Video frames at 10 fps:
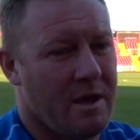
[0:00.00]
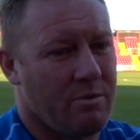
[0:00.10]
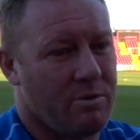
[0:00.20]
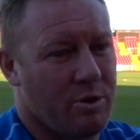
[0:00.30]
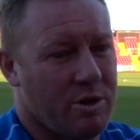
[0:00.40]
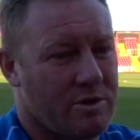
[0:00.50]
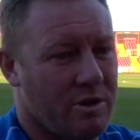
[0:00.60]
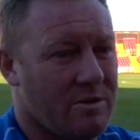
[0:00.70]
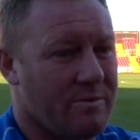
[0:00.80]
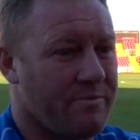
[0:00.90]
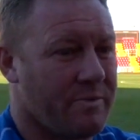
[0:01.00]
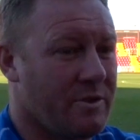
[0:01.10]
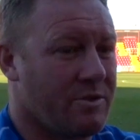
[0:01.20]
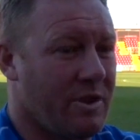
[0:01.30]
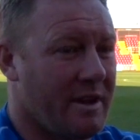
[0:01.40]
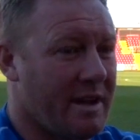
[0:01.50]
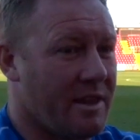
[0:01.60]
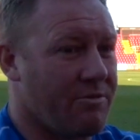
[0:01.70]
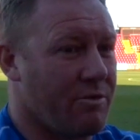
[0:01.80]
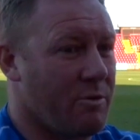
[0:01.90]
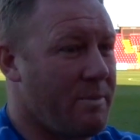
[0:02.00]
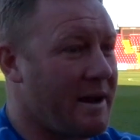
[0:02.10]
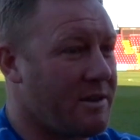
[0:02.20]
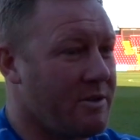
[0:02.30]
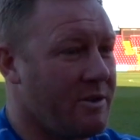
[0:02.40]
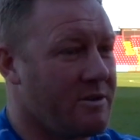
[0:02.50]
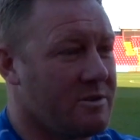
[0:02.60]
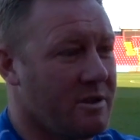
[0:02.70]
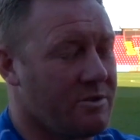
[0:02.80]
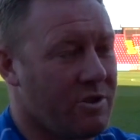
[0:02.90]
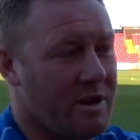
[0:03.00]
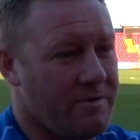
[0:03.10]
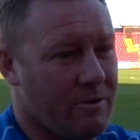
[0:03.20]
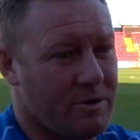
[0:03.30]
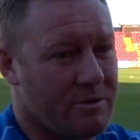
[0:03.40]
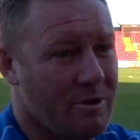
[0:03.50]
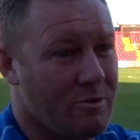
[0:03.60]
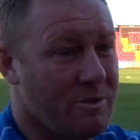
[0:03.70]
We worked on trying to get it through the back thirds and try to force them out,